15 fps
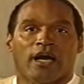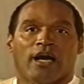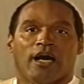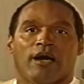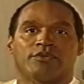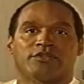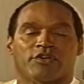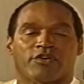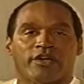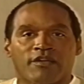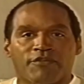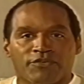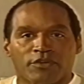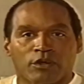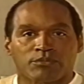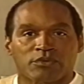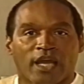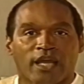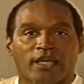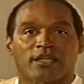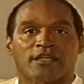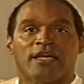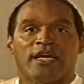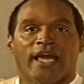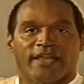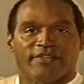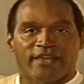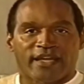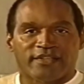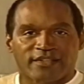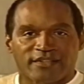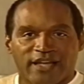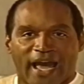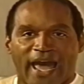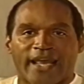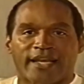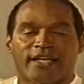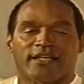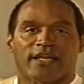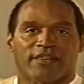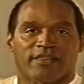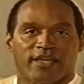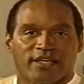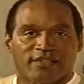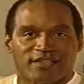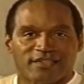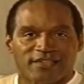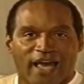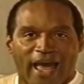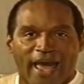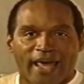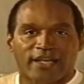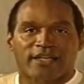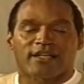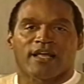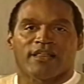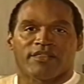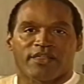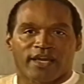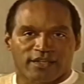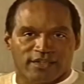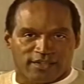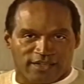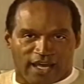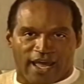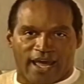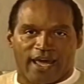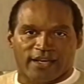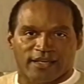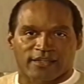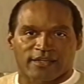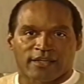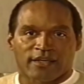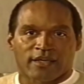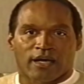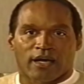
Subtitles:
Was there any film taken? And they denied it. They denied it. They denied it.